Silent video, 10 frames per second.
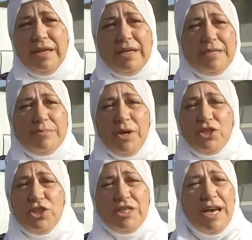As
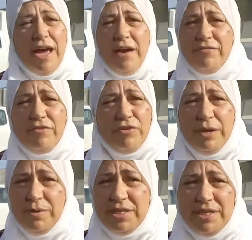much as I have three
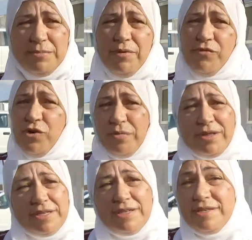business before, but
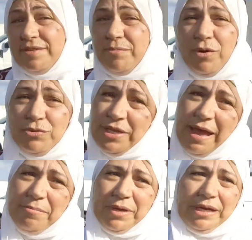this is the most
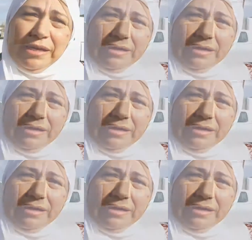happy.